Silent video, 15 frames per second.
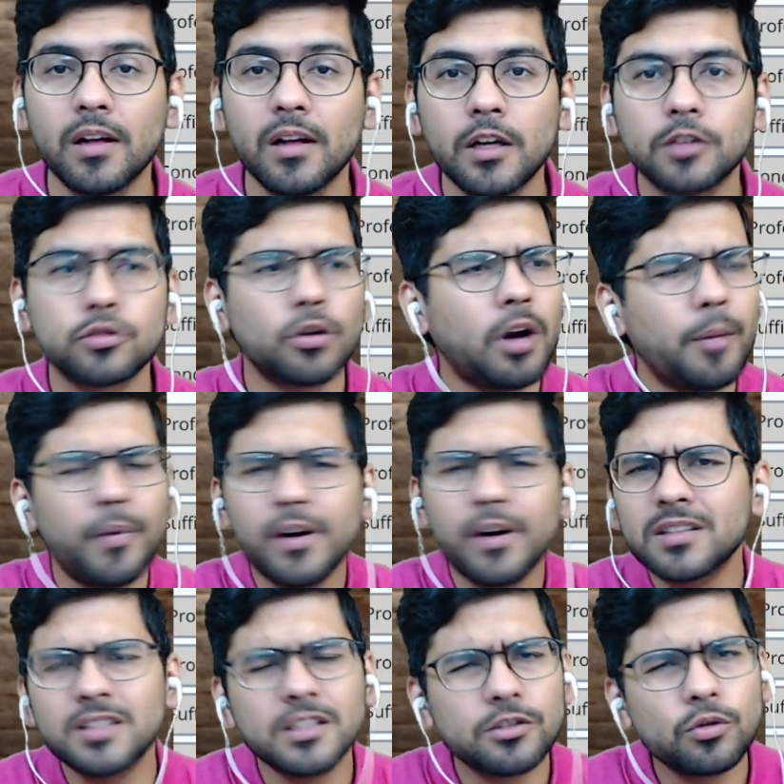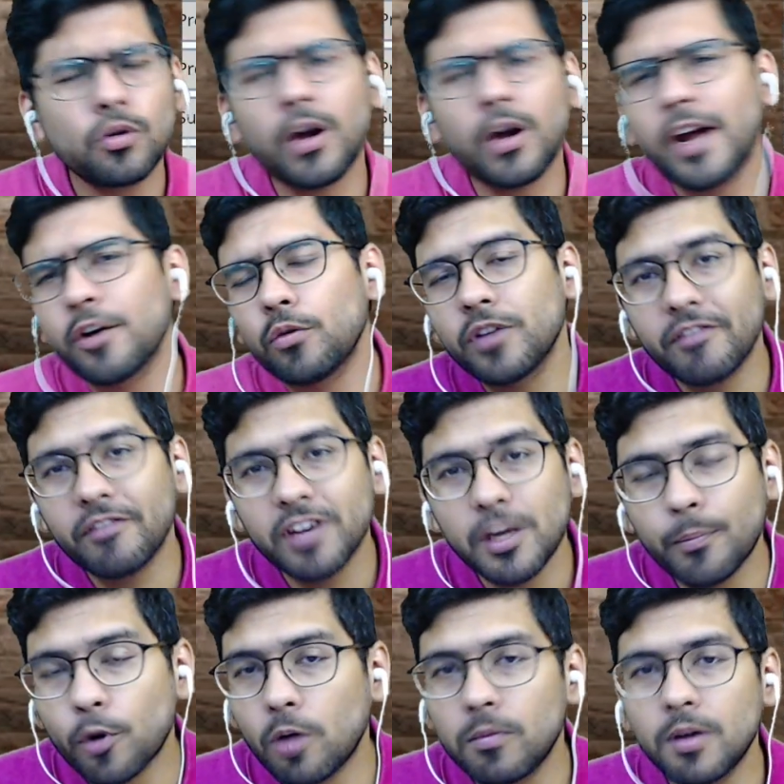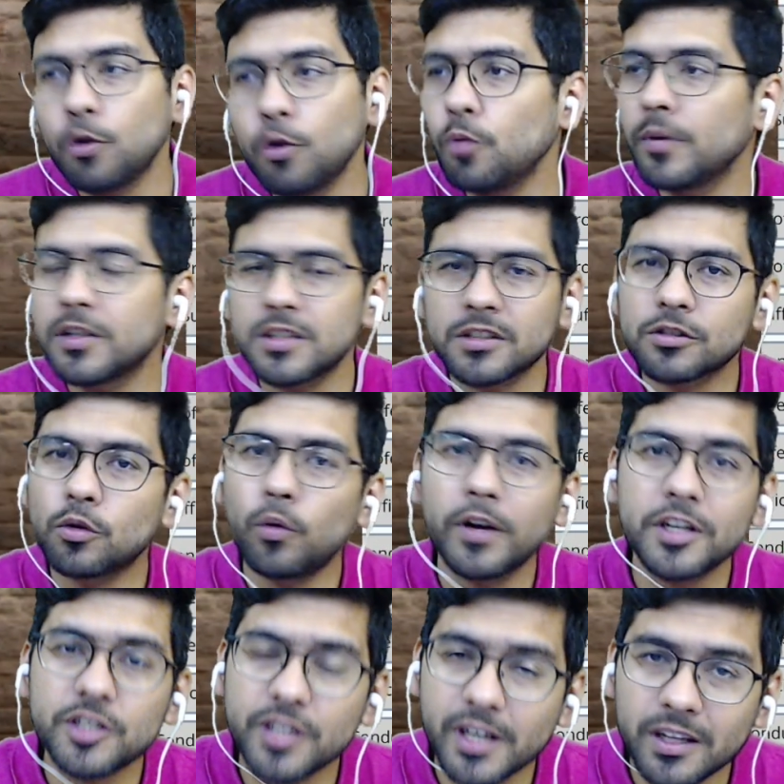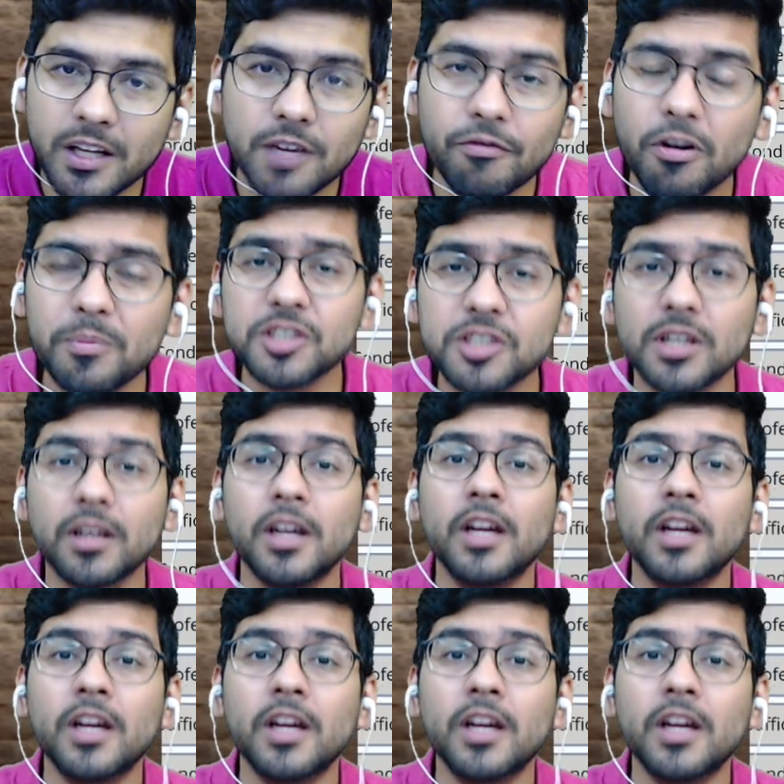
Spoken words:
So Aparna says, no, I don't have any problem, you may just go and share the information.